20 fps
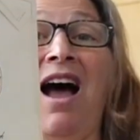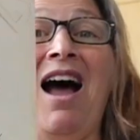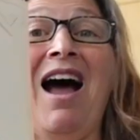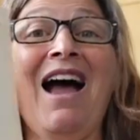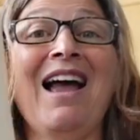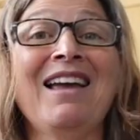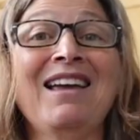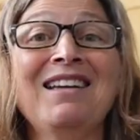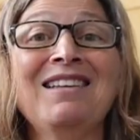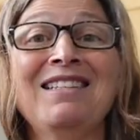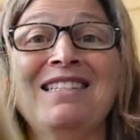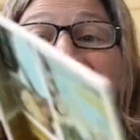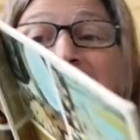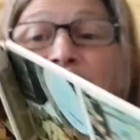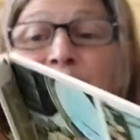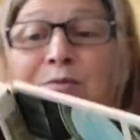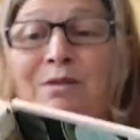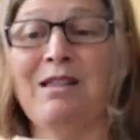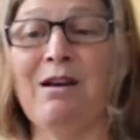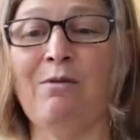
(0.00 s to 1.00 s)
I can
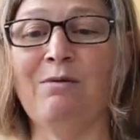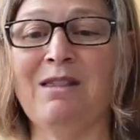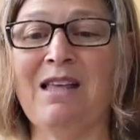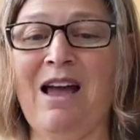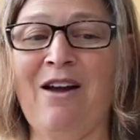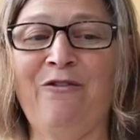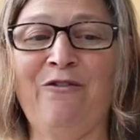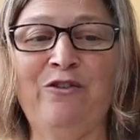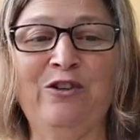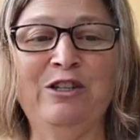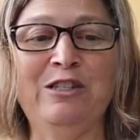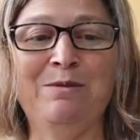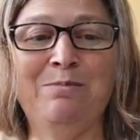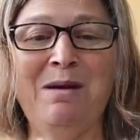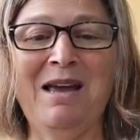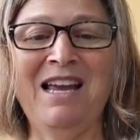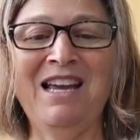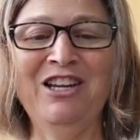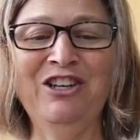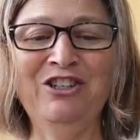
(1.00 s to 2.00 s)
deal without that first
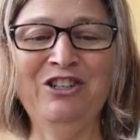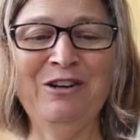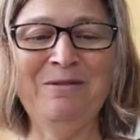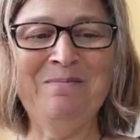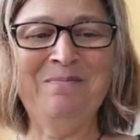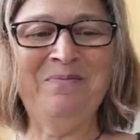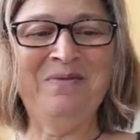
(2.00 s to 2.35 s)
page.